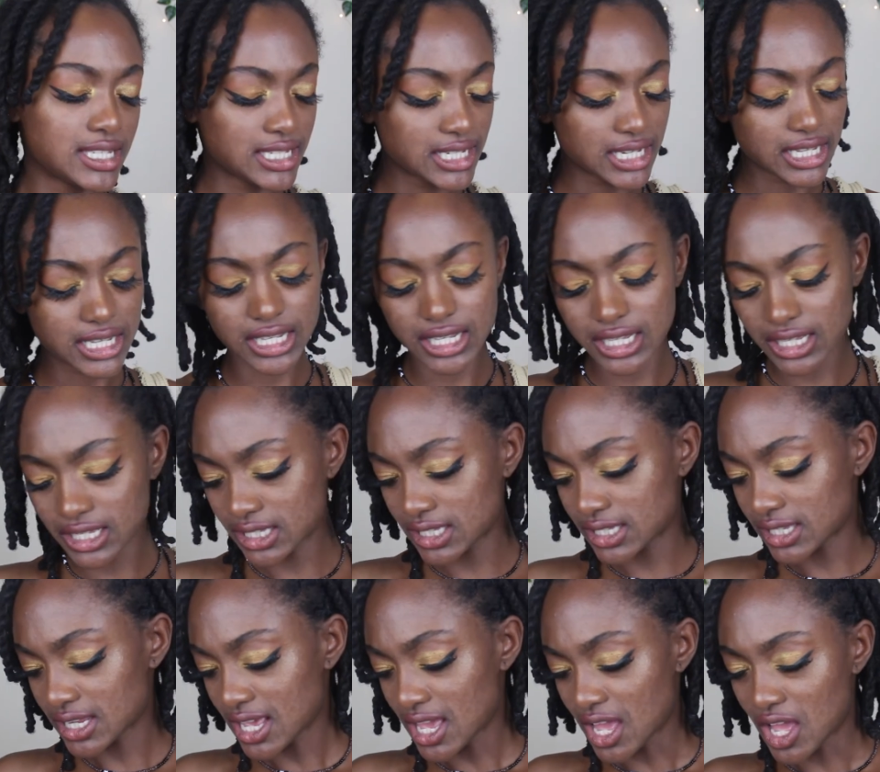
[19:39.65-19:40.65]

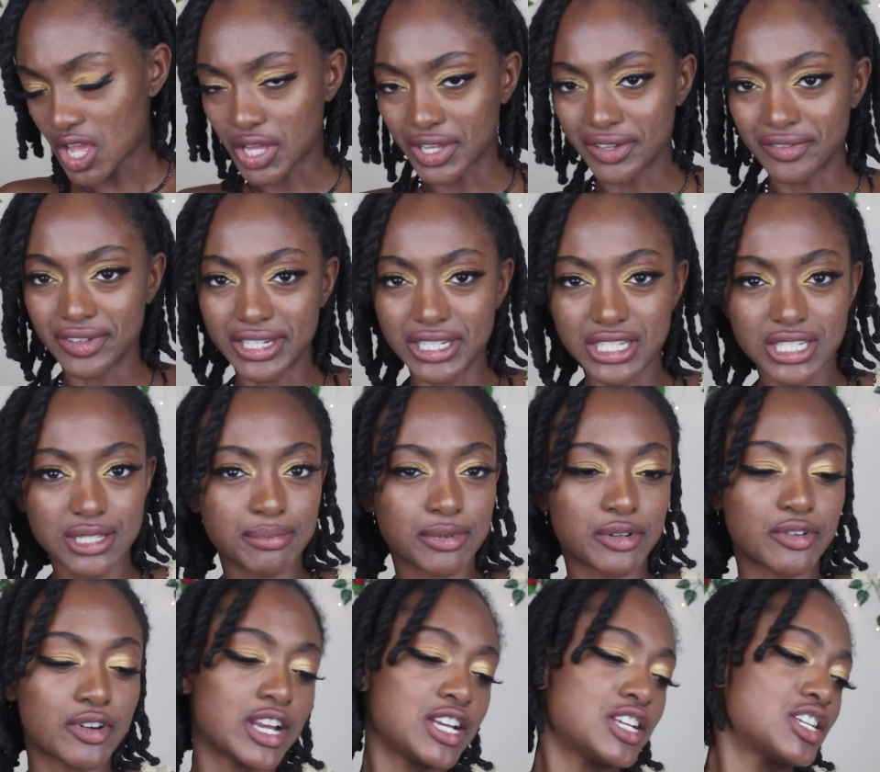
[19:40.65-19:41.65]
ideas, of
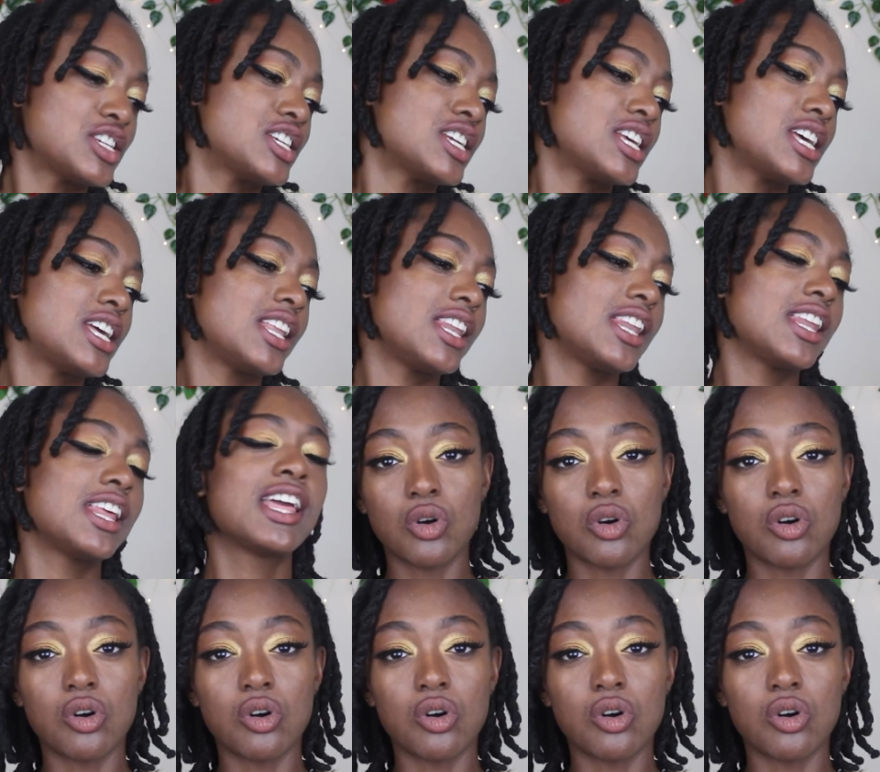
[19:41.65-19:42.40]
inspiration,